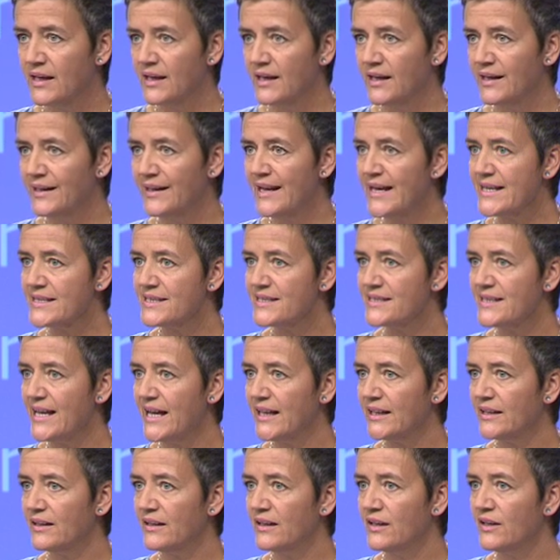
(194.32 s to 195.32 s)
Less
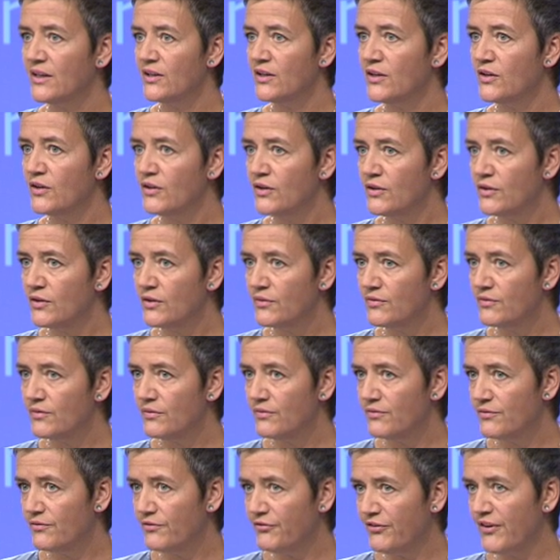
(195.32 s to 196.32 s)
than
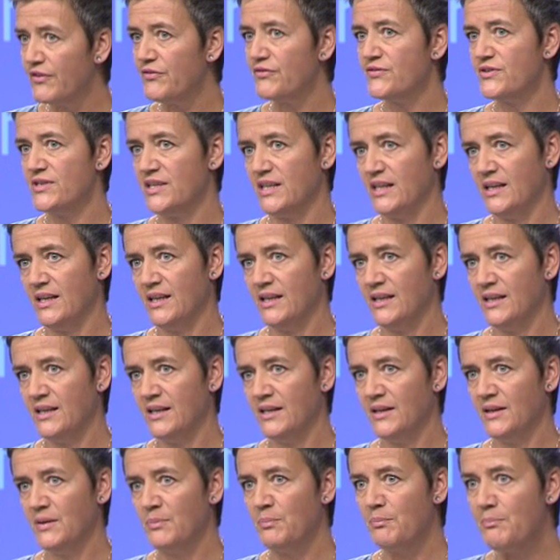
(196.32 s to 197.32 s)
50
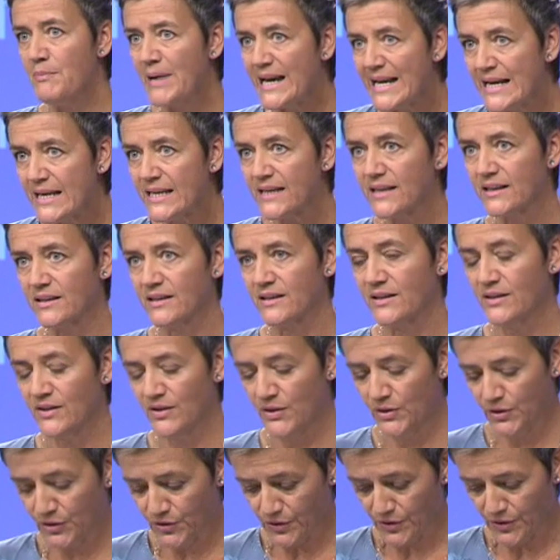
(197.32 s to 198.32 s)
million
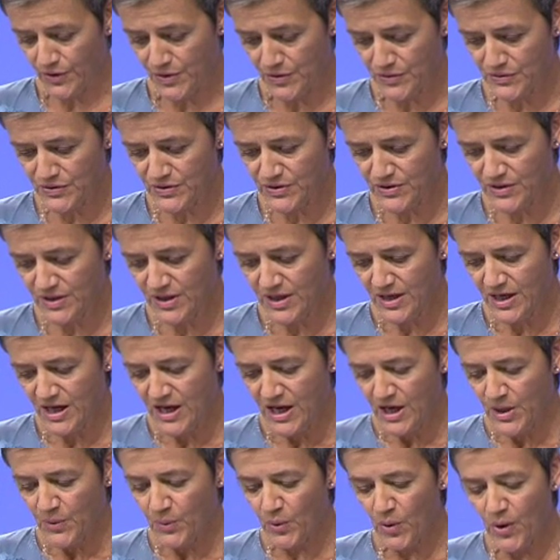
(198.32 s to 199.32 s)
euros
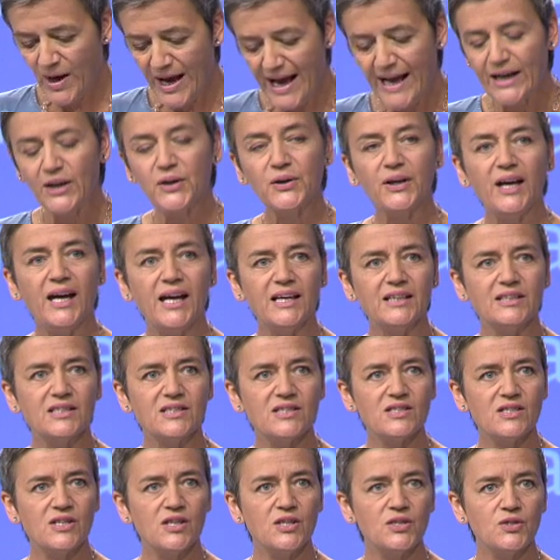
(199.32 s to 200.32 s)
were
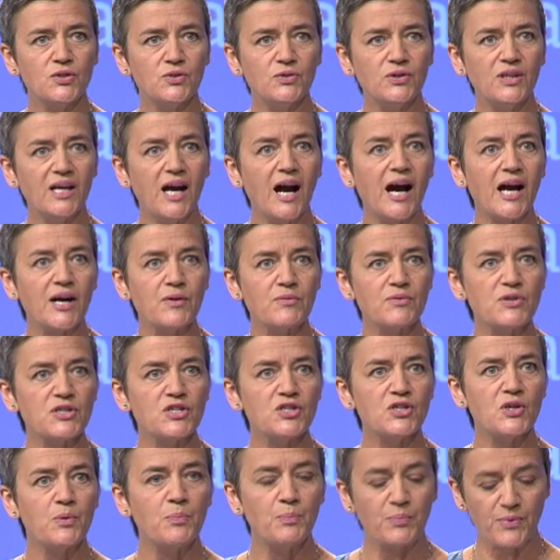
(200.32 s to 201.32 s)
allocated to the
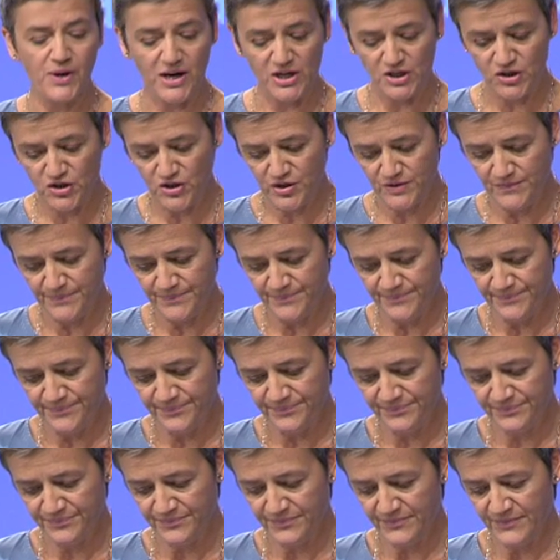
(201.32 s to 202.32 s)
Irish branch.
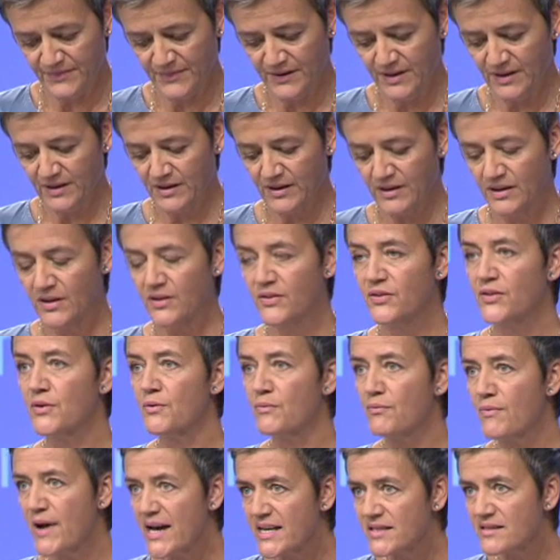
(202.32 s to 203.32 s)
The
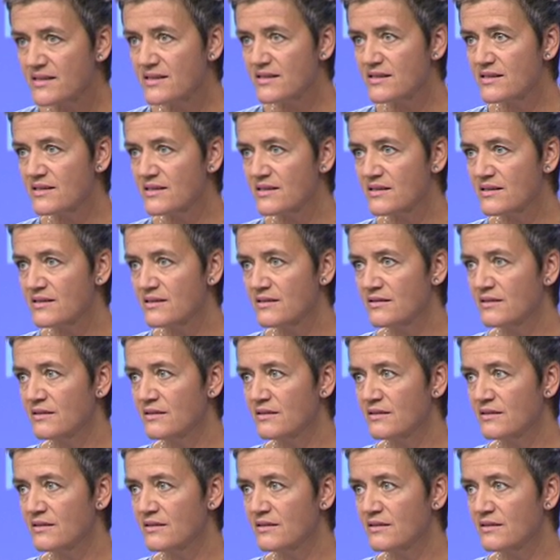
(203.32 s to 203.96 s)
rest,